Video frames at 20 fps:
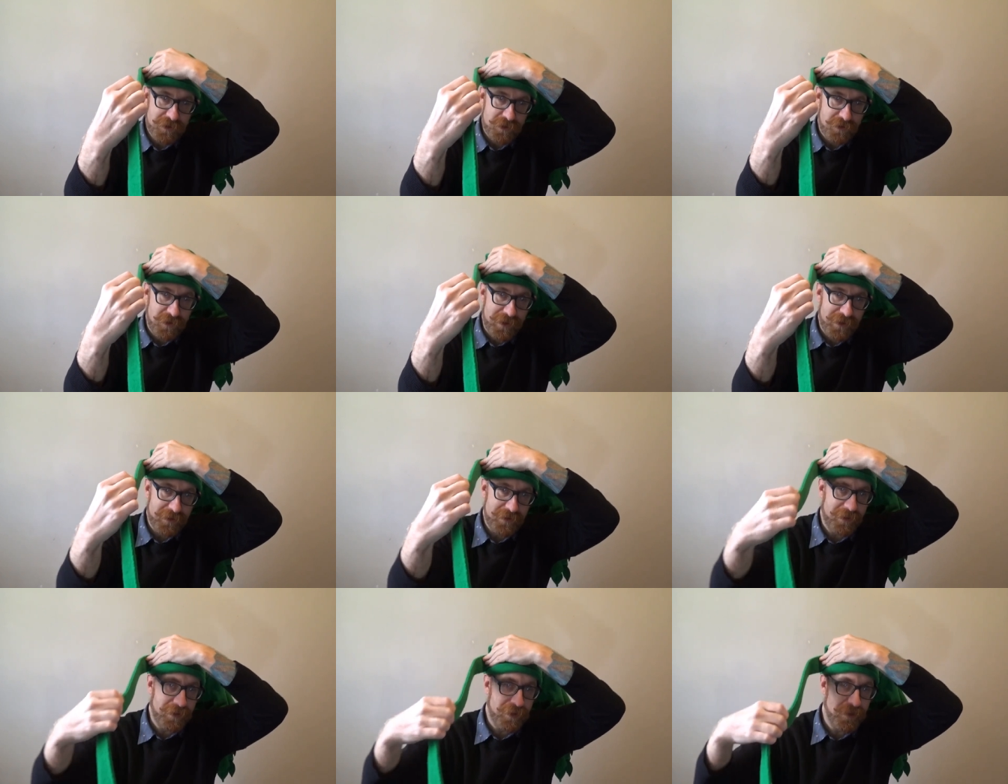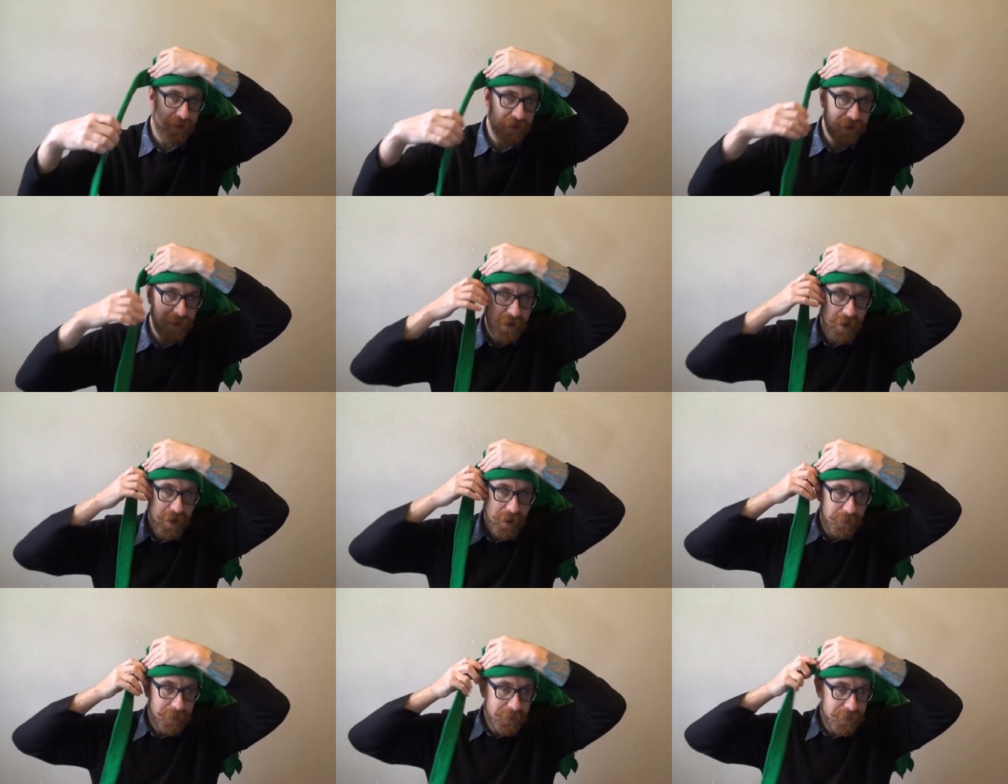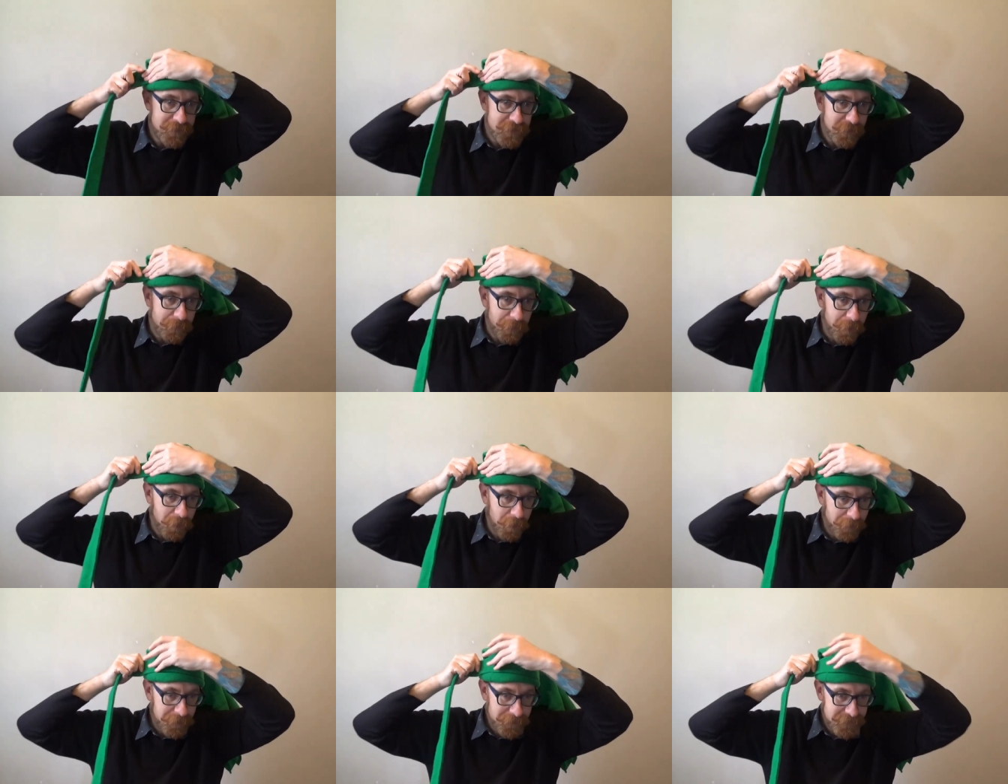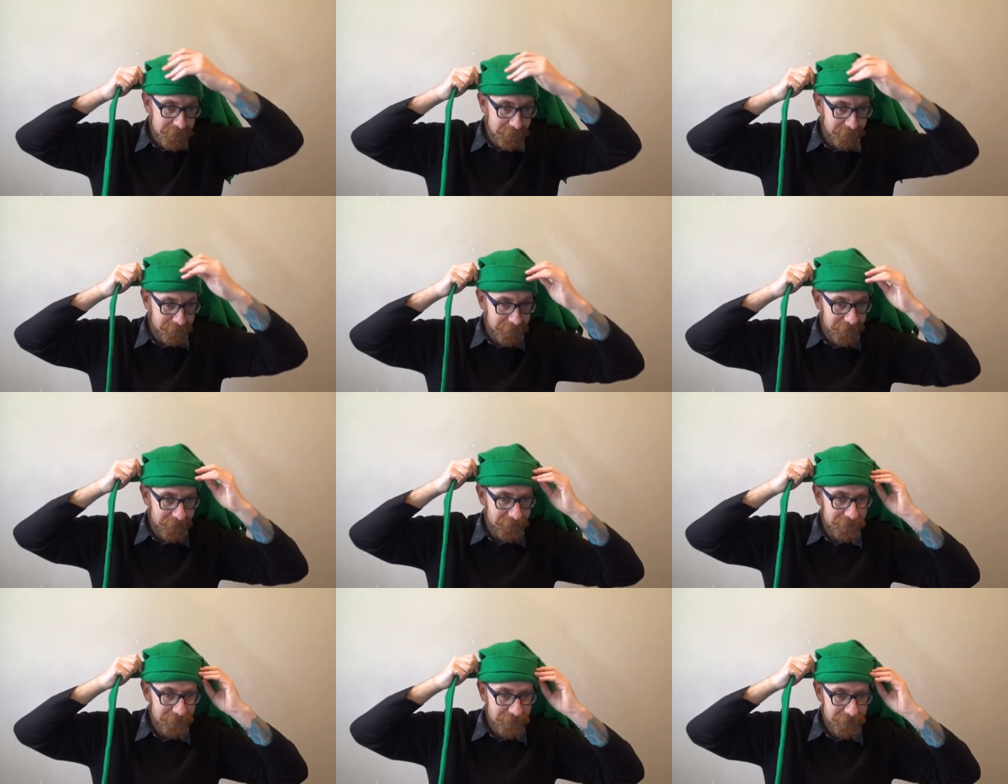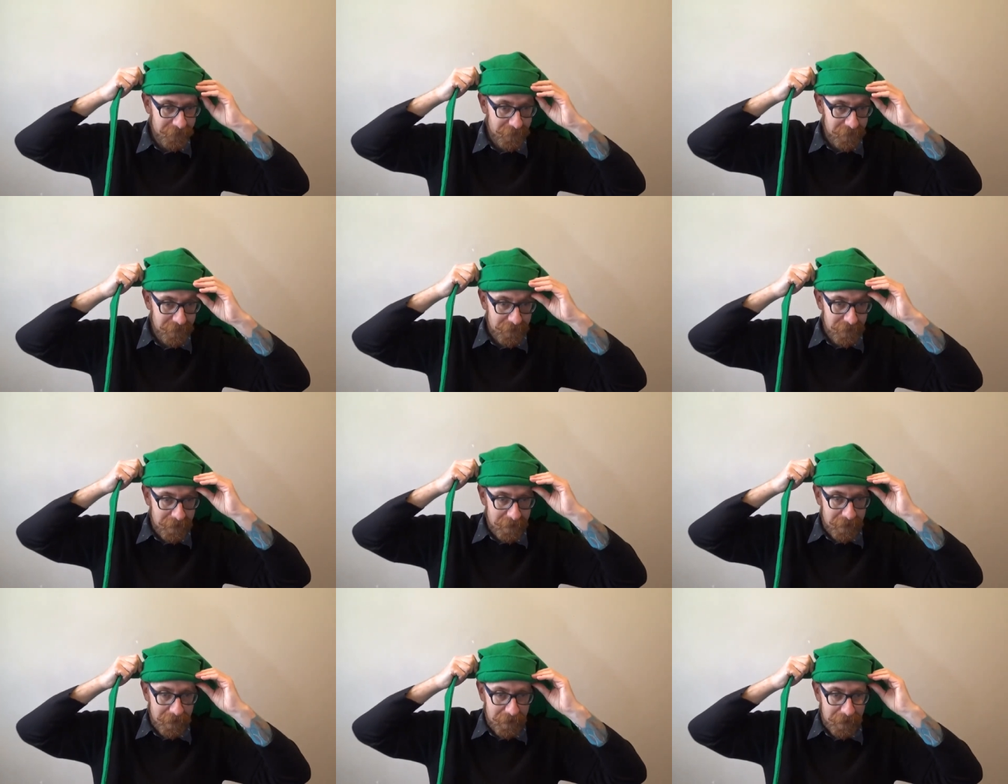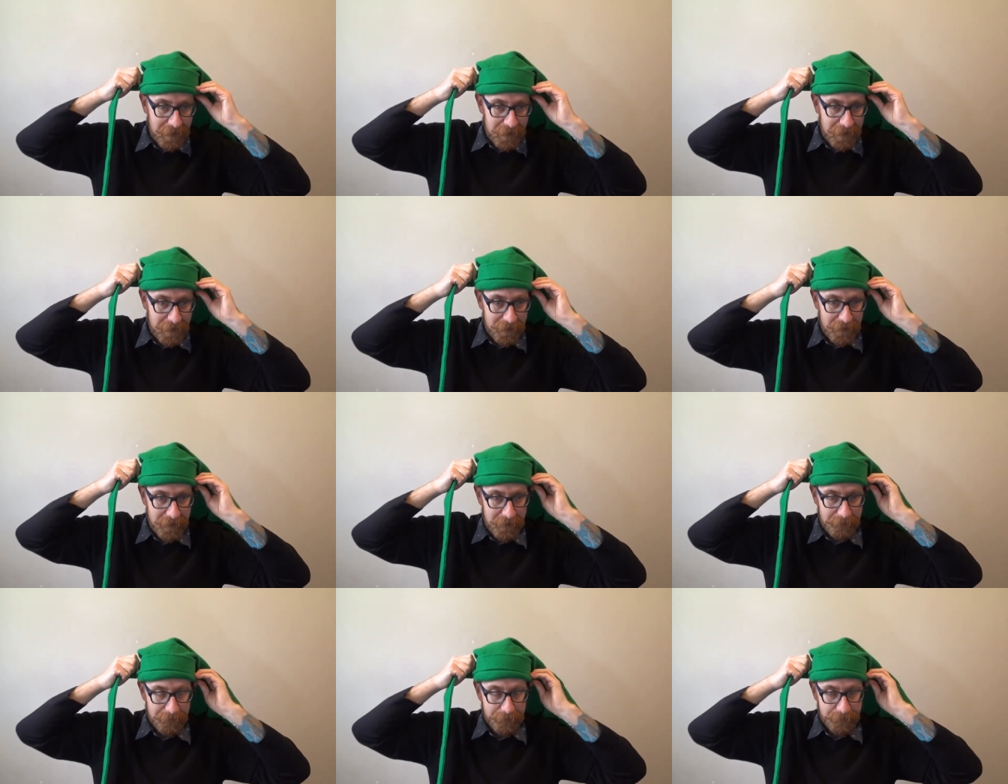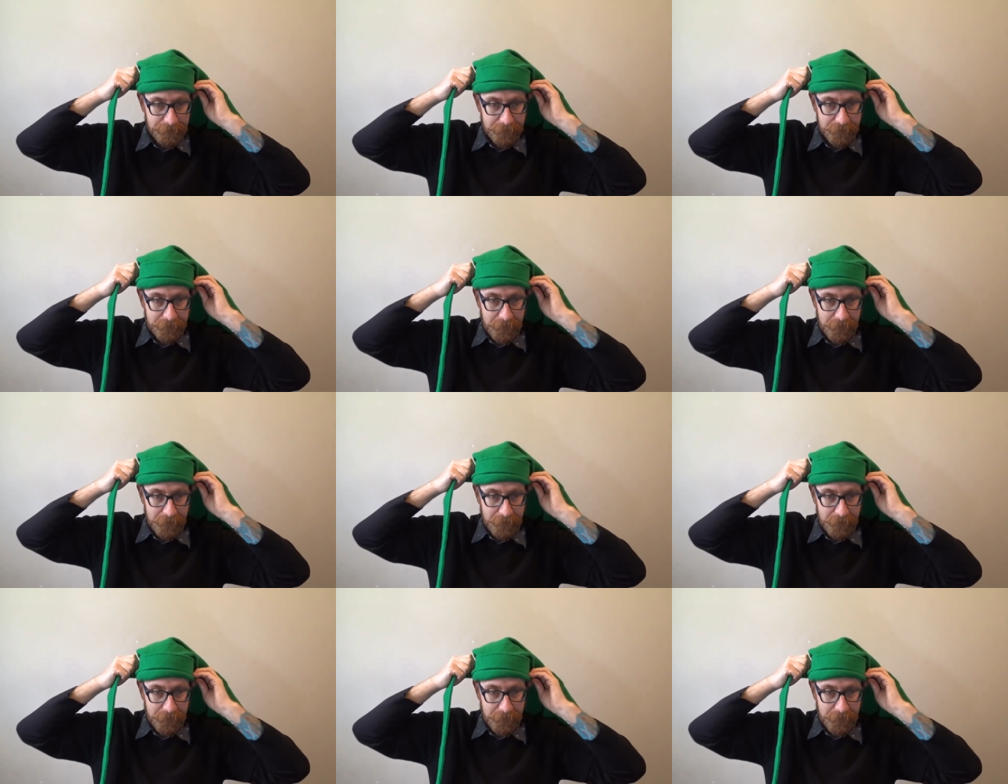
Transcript: strength, because the purpose of this um,